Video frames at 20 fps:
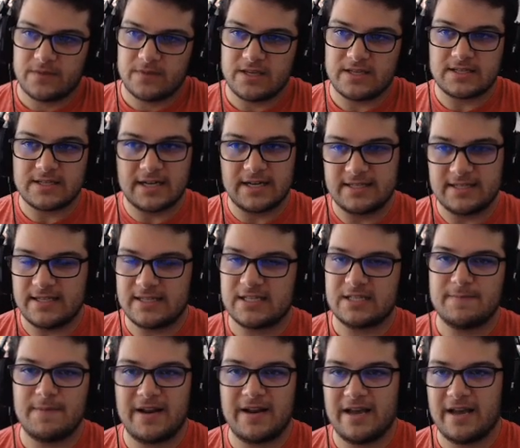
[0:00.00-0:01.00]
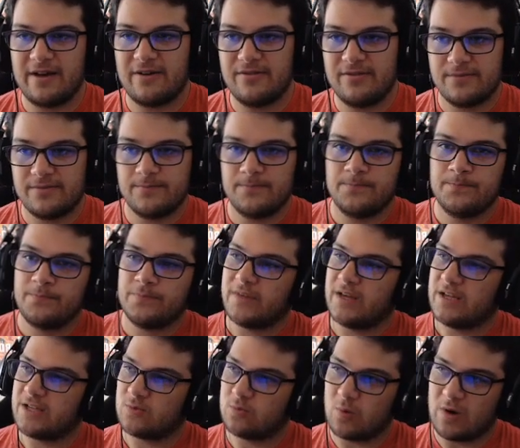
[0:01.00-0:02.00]
He's got a decent amount of health.
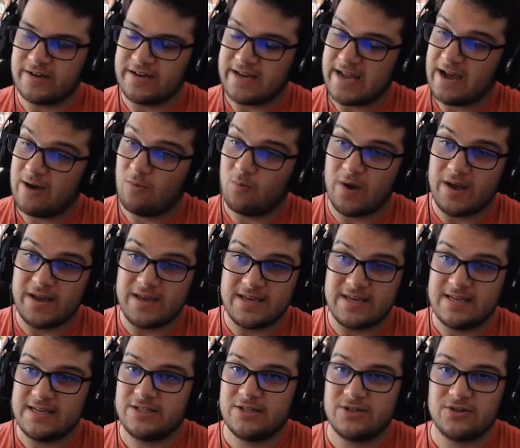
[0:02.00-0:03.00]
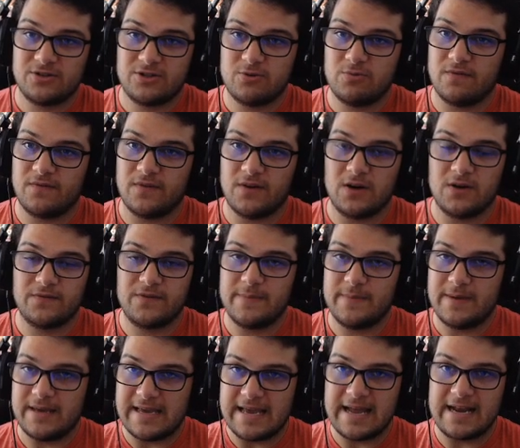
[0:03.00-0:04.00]
It's now way easier to evolve
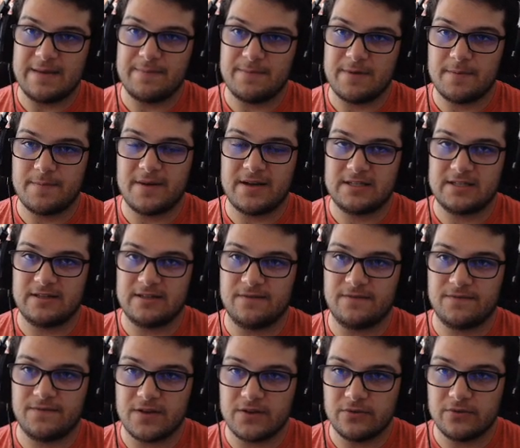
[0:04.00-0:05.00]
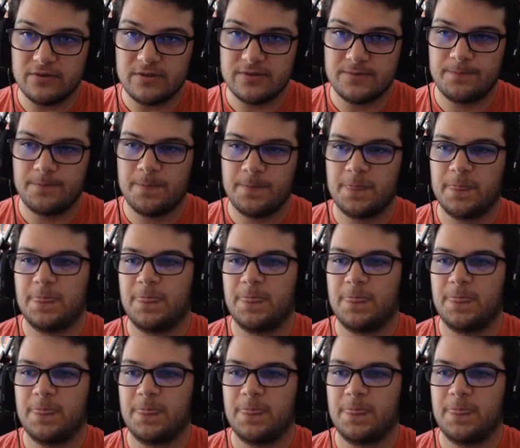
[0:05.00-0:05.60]
him and get him up onto the field.